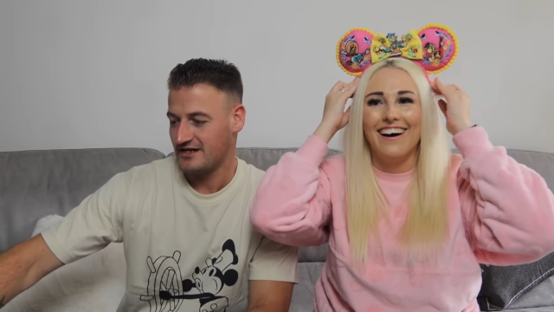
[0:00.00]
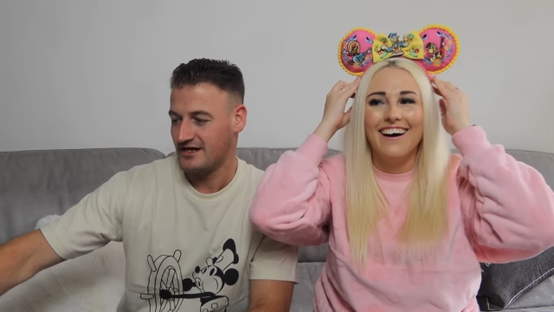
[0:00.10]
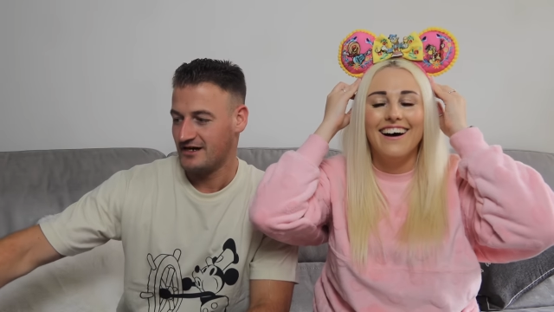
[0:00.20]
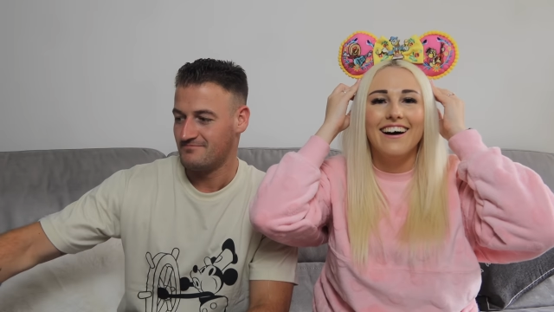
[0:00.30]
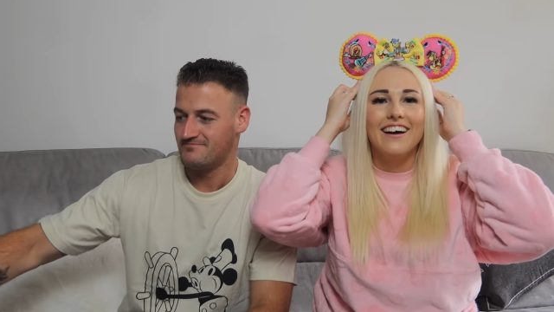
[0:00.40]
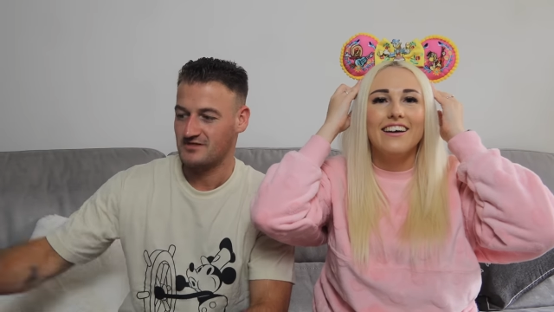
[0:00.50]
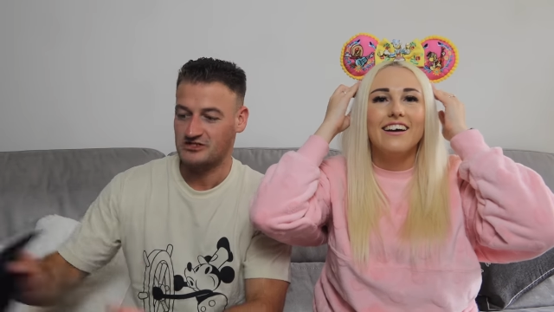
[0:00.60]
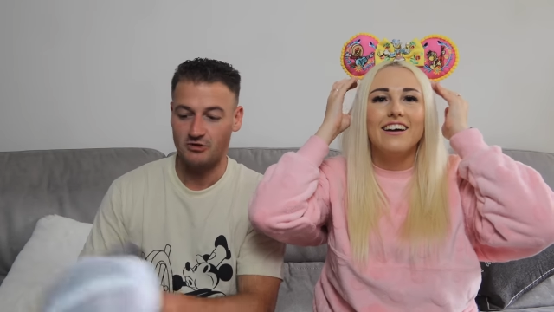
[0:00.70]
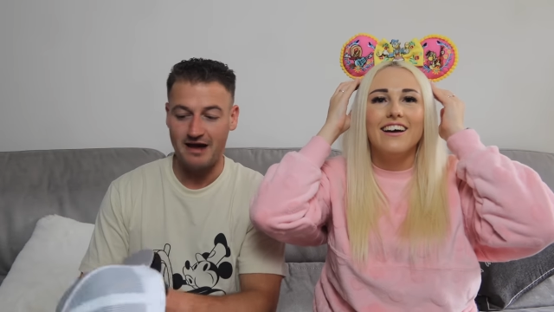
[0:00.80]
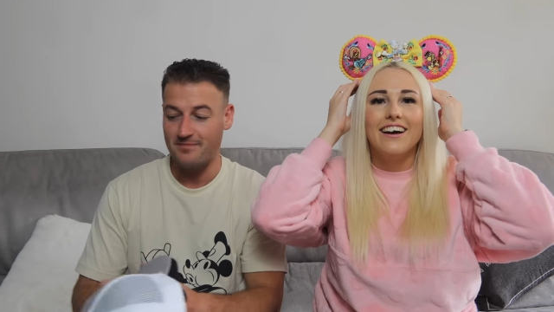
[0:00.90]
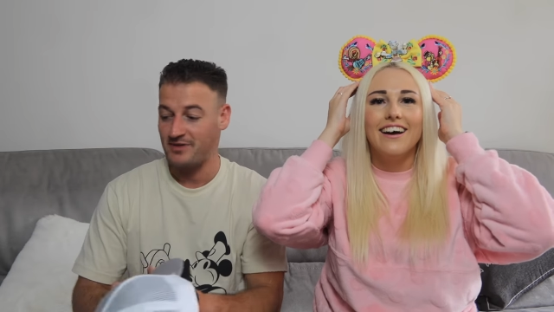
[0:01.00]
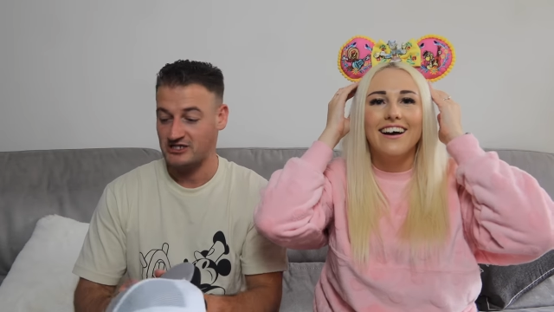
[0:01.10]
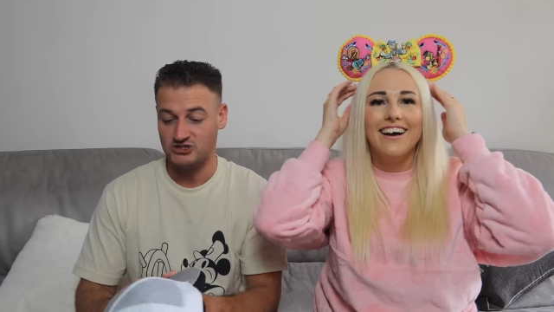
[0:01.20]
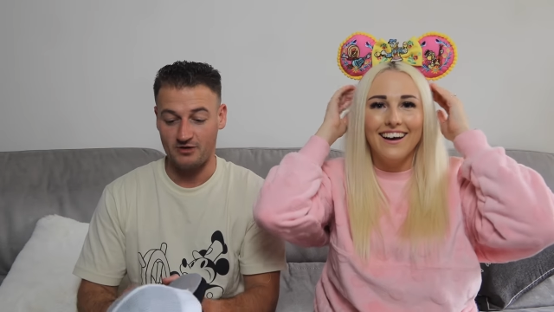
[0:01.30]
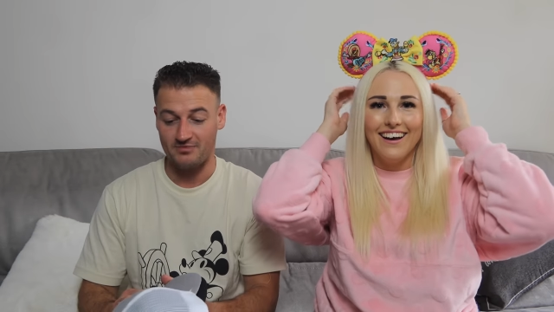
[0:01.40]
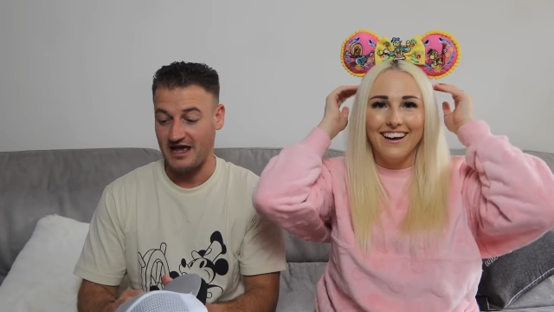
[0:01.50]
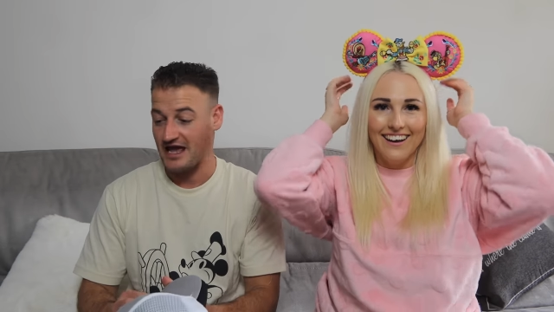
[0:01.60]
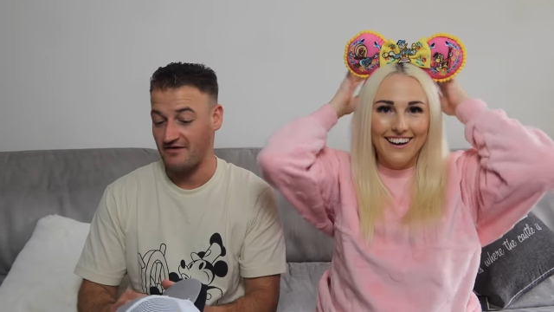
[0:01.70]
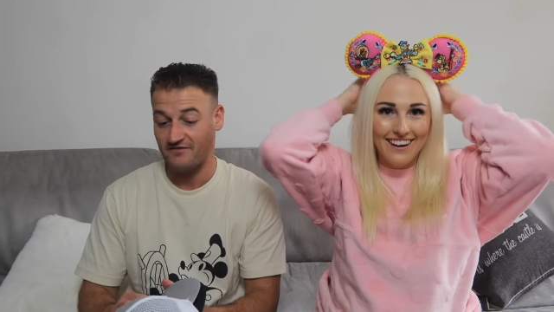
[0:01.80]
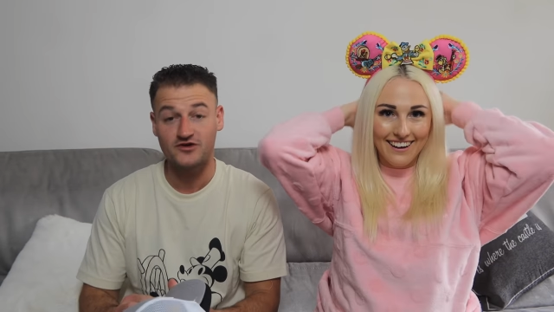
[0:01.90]
Speaker 1: um, so I picked up
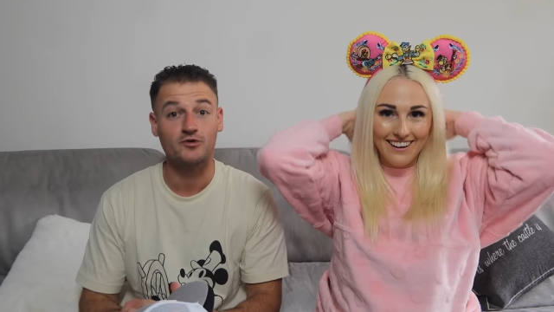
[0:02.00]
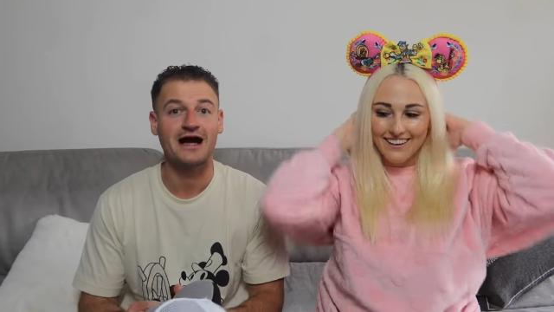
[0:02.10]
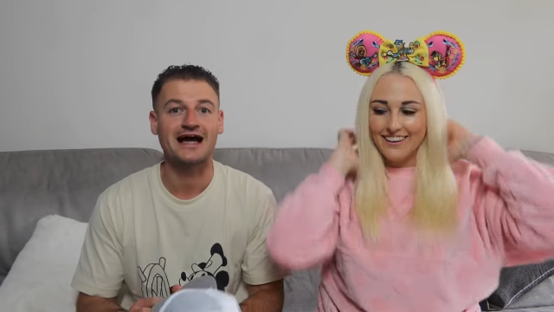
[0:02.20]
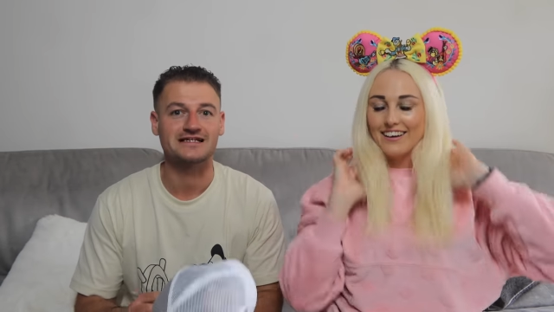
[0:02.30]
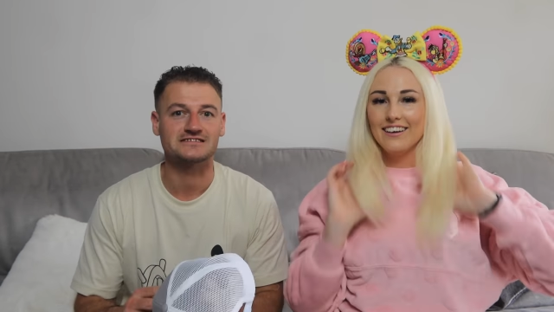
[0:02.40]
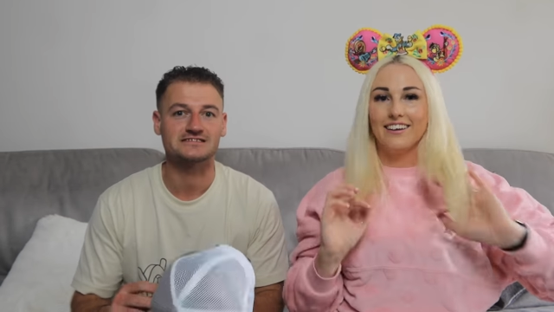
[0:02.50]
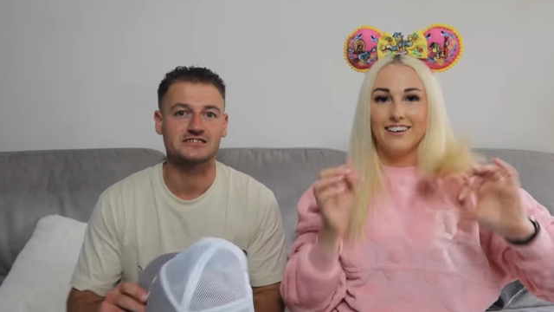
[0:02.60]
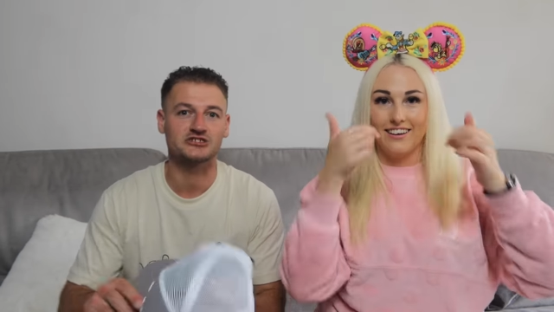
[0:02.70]
a few hats.